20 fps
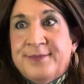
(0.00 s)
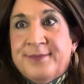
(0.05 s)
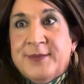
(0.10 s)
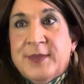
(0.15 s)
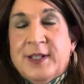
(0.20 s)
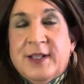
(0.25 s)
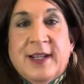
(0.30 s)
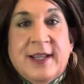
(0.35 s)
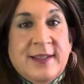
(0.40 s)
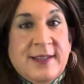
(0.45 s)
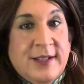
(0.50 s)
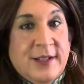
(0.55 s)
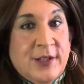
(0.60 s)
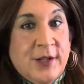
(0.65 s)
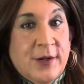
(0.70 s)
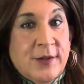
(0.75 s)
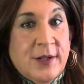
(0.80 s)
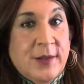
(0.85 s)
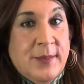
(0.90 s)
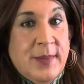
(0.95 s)
As I
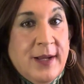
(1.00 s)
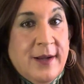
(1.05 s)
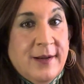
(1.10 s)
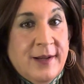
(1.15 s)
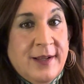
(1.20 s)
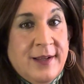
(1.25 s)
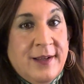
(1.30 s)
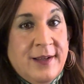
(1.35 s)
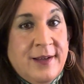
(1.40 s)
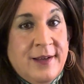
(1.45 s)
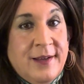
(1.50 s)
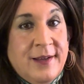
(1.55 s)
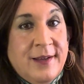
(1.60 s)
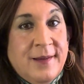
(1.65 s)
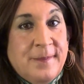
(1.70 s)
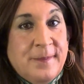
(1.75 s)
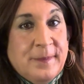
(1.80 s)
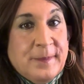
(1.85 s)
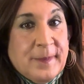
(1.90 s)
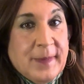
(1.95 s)
talked about in
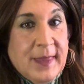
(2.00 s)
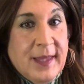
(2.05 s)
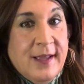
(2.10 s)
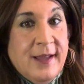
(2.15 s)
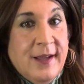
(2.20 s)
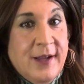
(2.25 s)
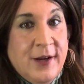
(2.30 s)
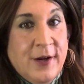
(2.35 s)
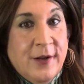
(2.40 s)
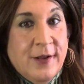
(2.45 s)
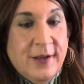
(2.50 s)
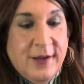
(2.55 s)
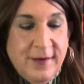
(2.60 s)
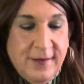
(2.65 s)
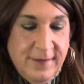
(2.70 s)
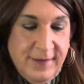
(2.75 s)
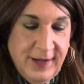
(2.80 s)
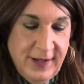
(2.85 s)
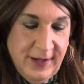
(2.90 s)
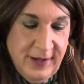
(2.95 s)
the earlier
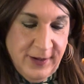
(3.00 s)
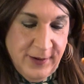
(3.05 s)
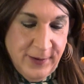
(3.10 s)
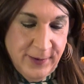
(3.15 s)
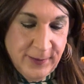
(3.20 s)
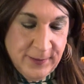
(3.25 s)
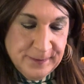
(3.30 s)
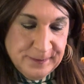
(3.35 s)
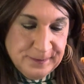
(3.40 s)
video,